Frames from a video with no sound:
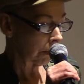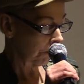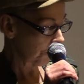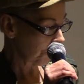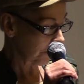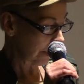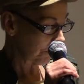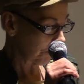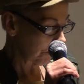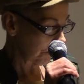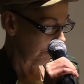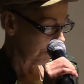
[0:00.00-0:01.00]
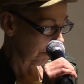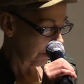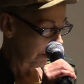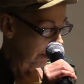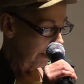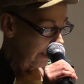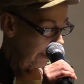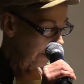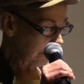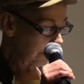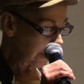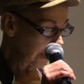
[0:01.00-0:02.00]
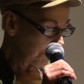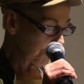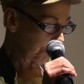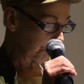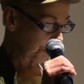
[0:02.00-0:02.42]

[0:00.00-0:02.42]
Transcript: of the senses, its leaves